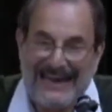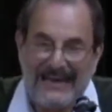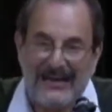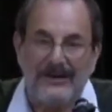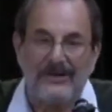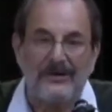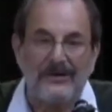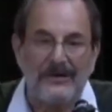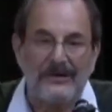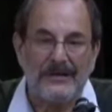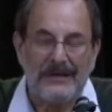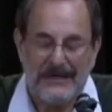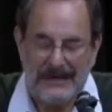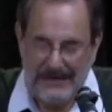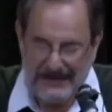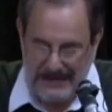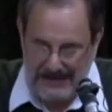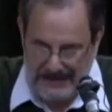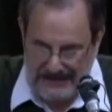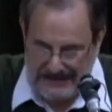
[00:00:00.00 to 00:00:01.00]
anger
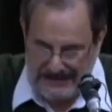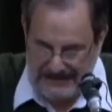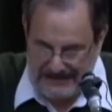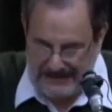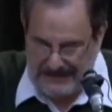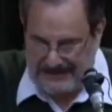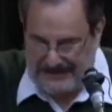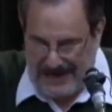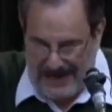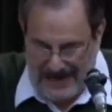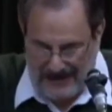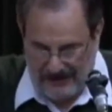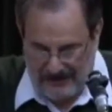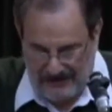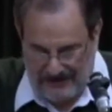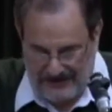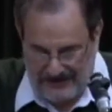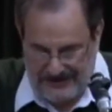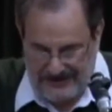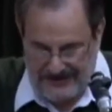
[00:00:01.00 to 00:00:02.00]
into
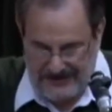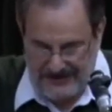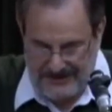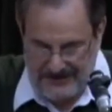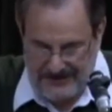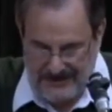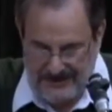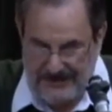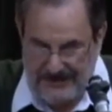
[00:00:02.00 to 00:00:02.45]
daggers,